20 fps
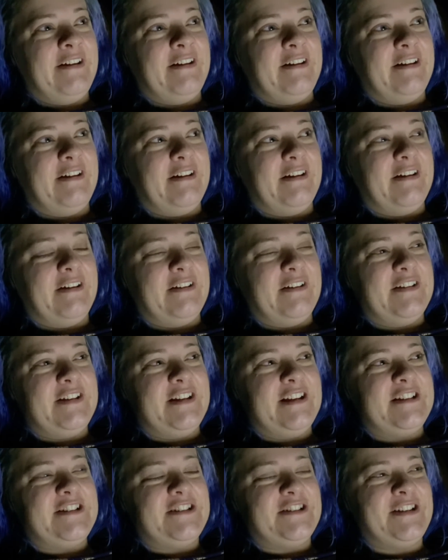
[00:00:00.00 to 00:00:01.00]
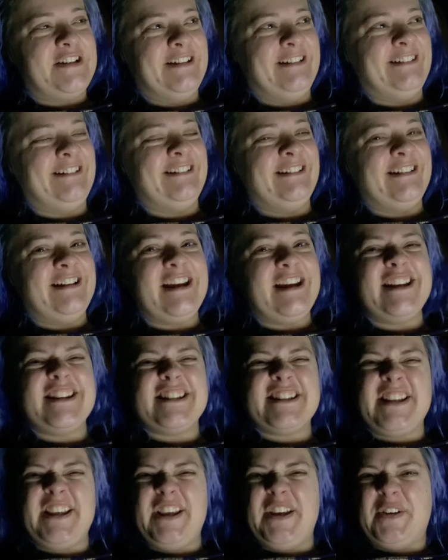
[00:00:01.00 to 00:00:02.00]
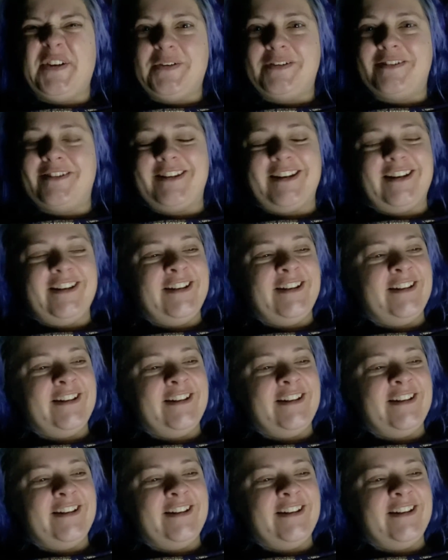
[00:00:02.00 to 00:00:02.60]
It's cute. Like,